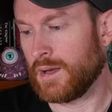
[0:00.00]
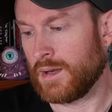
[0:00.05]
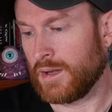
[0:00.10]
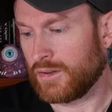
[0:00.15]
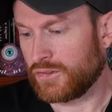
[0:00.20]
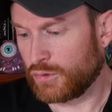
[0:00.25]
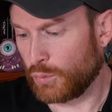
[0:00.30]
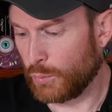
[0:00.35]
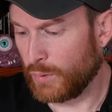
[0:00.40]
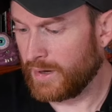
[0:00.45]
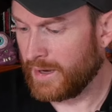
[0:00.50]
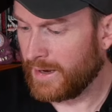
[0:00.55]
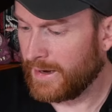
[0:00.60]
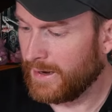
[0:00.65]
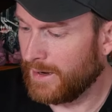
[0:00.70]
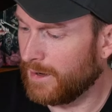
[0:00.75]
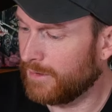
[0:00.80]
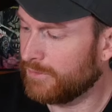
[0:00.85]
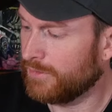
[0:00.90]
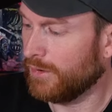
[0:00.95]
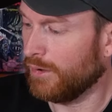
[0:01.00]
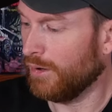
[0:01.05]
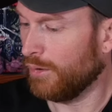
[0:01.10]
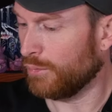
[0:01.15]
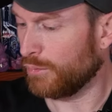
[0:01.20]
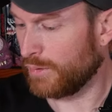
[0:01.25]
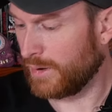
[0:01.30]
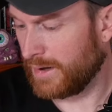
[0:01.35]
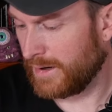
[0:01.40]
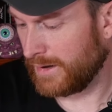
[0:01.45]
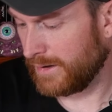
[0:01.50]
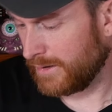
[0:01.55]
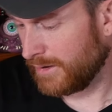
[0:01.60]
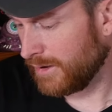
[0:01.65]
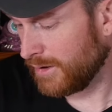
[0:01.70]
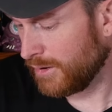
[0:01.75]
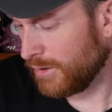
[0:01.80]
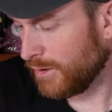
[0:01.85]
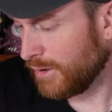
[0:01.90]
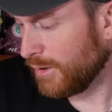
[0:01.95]
So we have, all right,
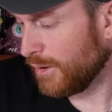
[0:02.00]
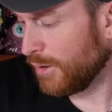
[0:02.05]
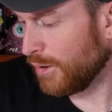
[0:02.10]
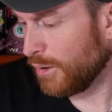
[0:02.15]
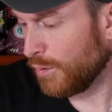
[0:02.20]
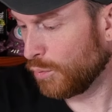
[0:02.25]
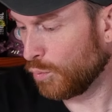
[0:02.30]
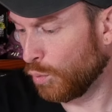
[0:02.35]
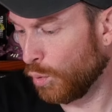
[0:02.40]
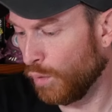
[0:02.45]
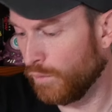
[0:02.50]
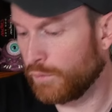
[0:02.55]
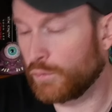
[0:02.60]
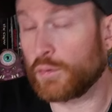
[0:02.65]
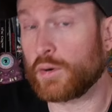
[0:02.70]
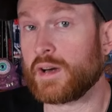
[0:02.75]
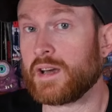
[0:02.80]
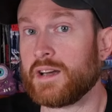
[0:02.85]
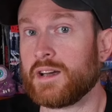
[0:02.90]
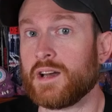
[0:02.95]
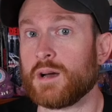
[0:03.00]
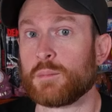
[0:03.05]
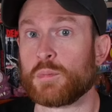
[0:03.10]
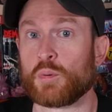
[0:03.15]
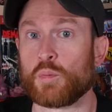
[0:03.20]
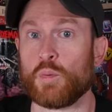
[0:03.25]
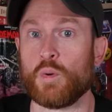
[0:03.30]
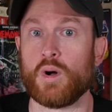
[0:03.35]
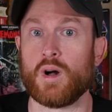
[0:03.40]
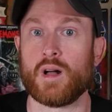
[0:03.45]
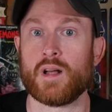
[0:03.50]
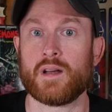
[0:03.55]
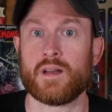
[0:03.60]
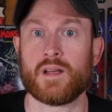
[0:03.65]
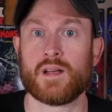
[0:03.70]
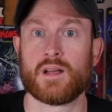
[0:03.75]
Wolverine #1.